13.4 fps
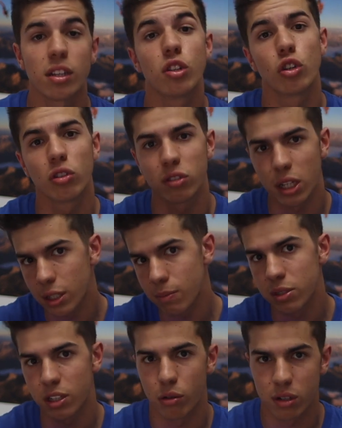and you should take
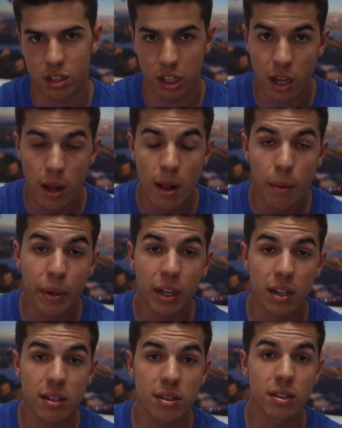them seriously,
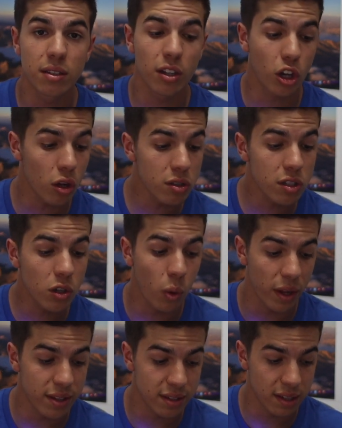because the
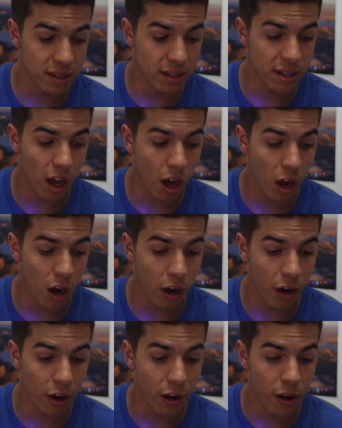consequences
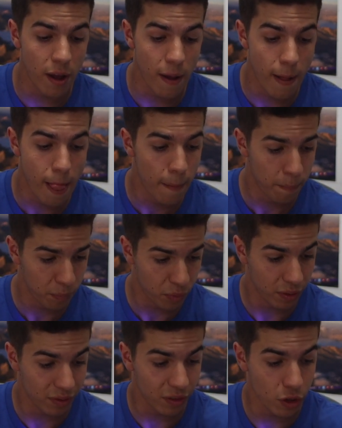are
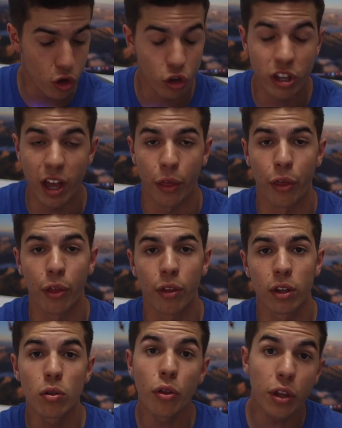your death.
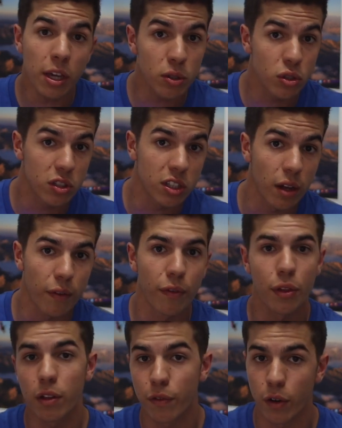And don't think about
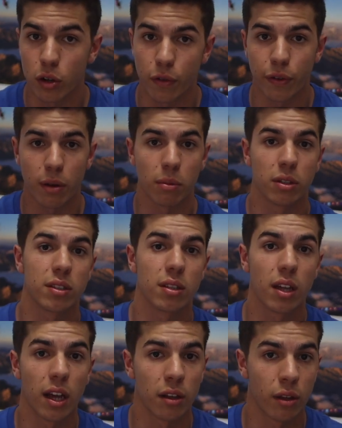yourself, think about your family
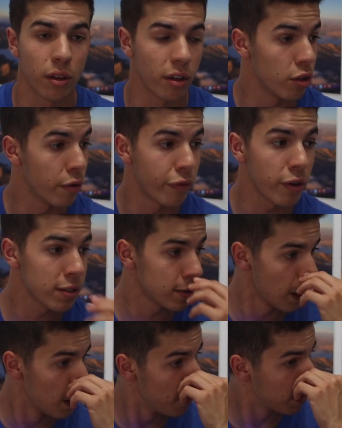and your
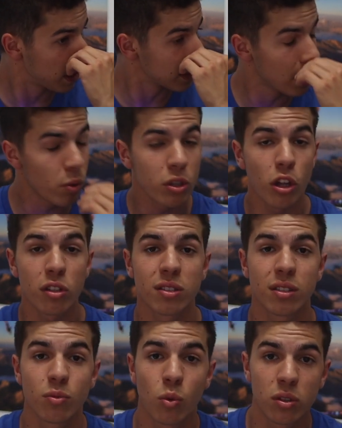friends, because they will not
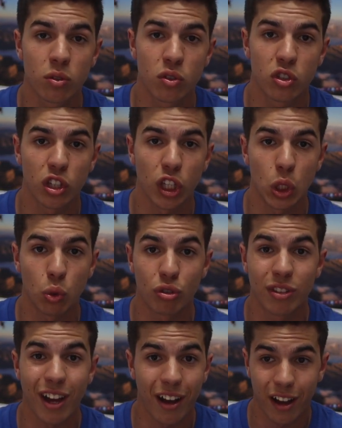want to see you
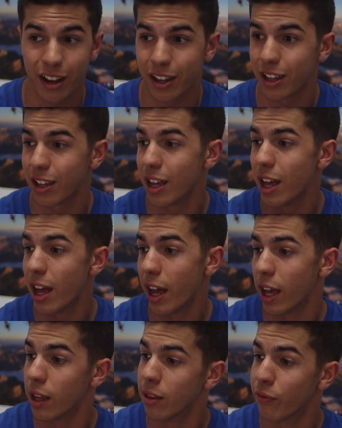die
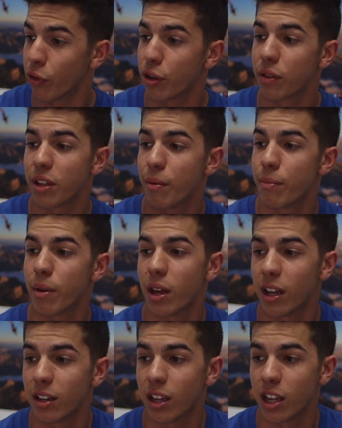in front of
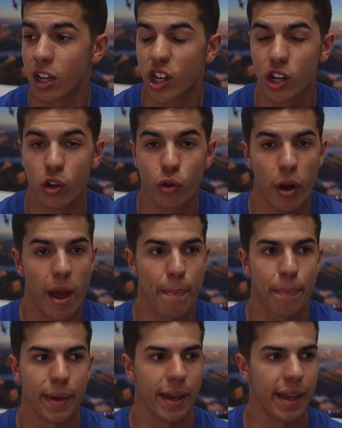them in a
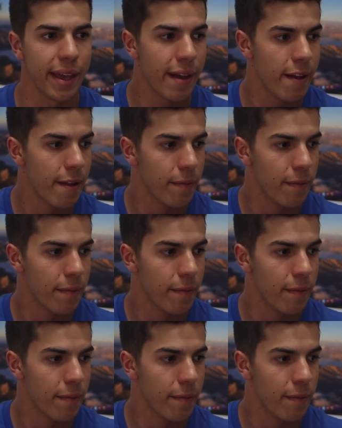crappy,